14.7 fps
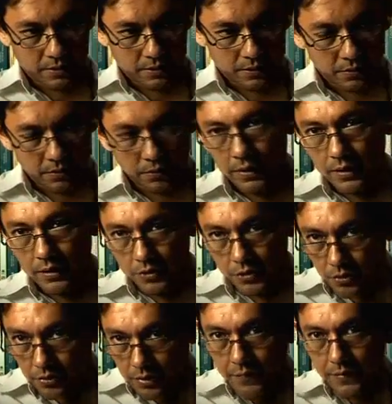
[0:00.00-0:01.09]
not only the
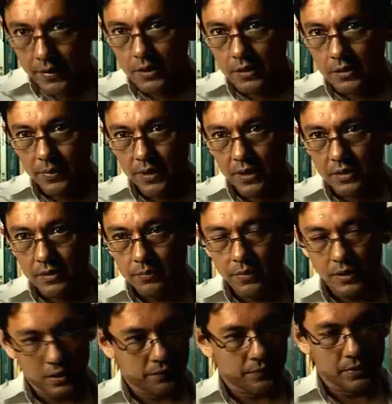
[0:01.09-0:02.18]
geographical space,
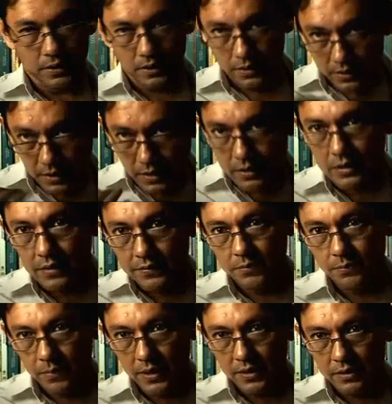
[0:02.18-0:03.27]
but even the discursive
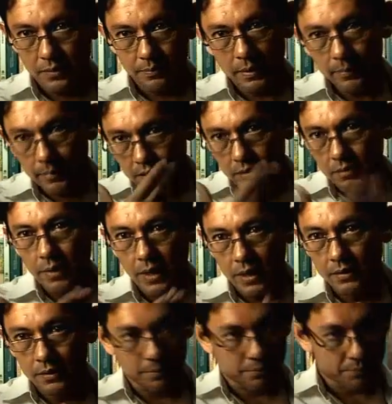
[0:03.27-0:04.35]
space, the public
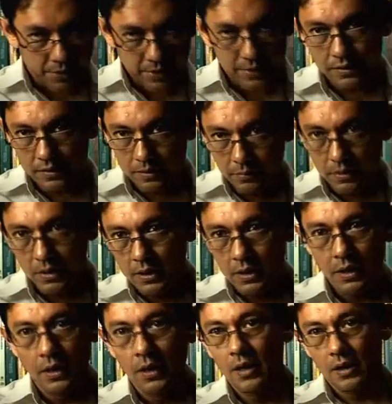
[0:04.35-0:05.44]
domain, the press, the
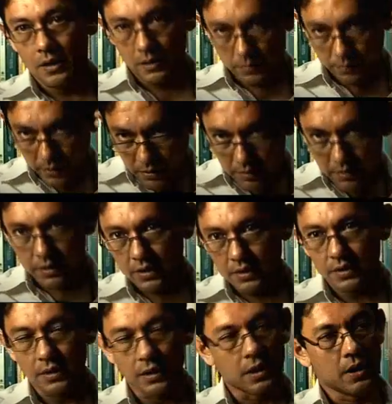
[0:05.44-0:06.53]
media is being
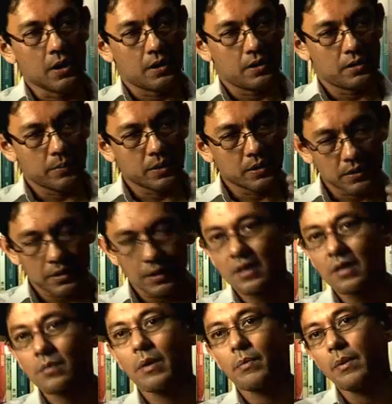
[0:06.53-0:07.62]
contested. And it's being
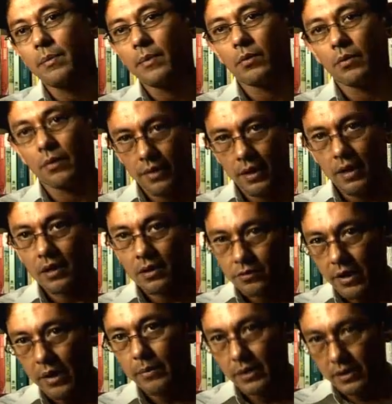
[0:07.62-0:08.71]
contested by people who think in
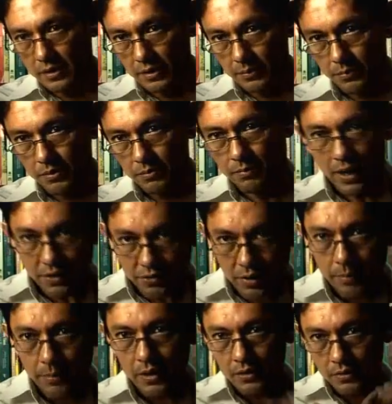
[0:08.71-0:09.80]
tribal terms. My
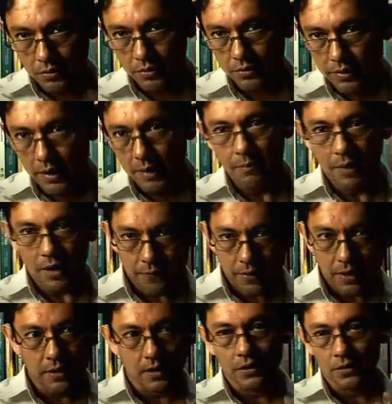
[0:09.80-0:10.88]
tribe against your tribe, my
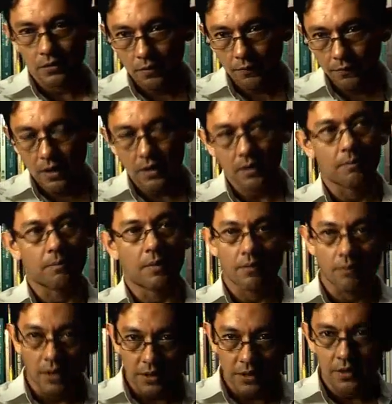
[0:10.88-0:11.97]
faith against your faith, my
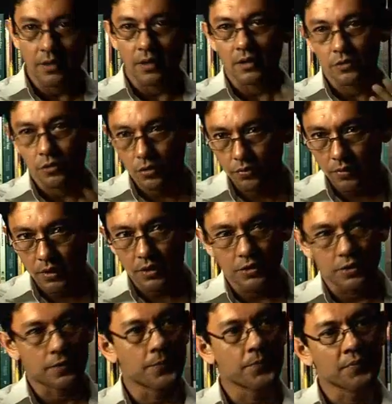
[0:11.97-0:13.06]
religion against your religion.